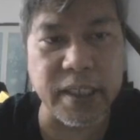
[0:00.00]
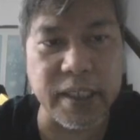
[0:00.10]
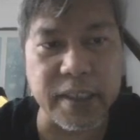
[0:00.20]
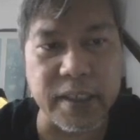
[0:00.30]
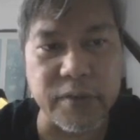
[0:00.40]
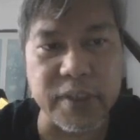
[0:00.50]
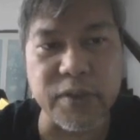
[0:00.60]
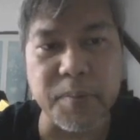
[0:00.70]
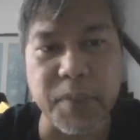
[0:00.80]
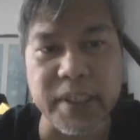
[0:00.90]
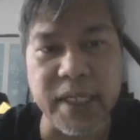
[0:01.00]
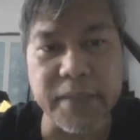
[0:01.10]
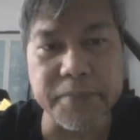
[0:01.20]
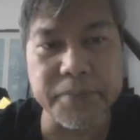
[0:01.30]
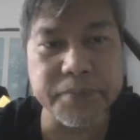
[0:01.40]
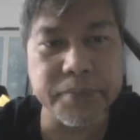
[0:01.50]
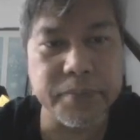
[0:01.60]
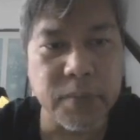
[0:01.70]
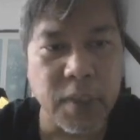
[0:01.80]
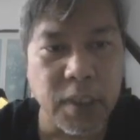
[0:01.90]
in, just going to print it lah.
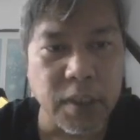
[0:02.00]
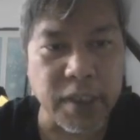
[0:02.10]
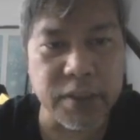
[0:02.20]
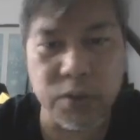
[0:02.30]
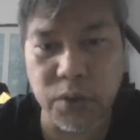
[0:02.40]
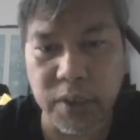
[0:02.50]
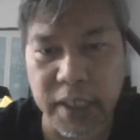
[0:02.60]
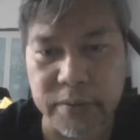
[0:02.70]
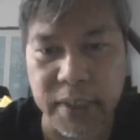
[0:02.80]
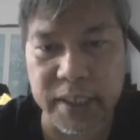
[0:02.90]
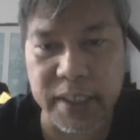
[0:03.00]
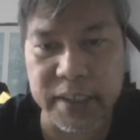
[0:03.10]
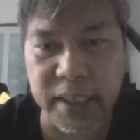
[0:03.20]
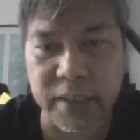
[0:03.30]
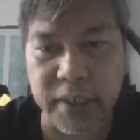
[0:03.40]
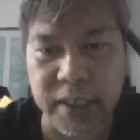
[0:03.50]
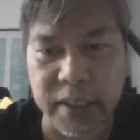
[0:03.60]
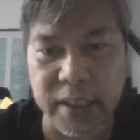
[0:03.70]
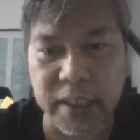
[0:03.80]
Right, so let's run this and look at the